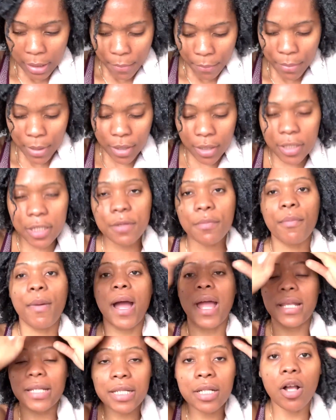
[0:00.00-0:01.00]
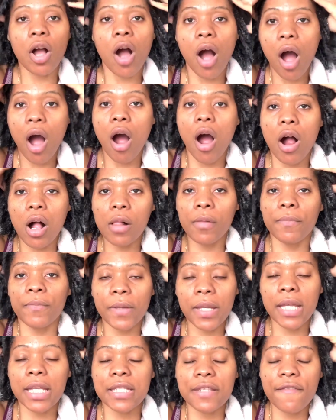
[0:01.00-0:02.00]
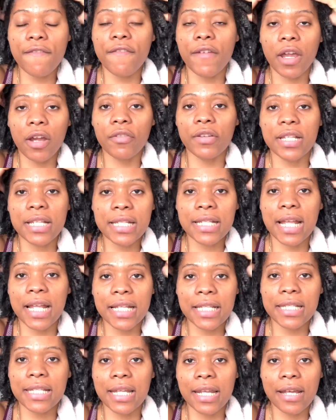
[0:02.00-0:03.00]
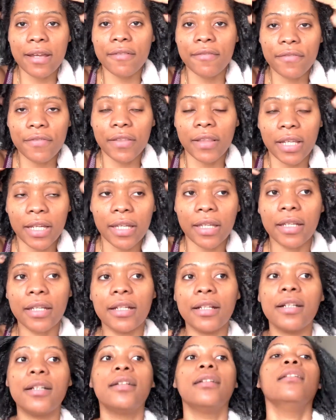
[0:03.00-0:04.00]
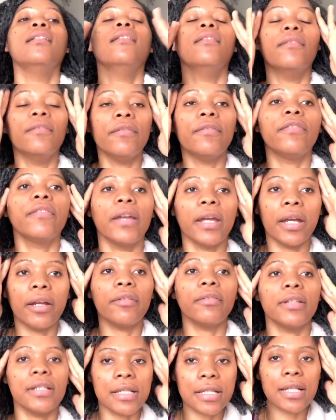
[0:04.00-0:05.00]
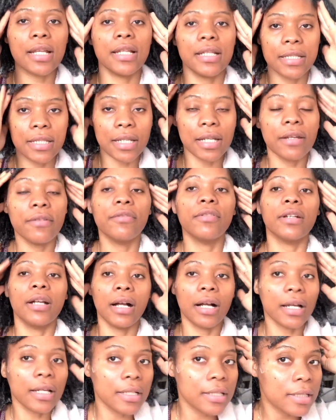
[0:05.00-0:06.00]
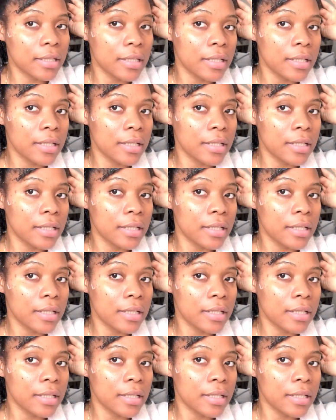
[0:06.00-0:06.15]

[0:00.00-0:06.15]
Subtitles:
because my scalp is very sensitive, like very sensitive, you guys.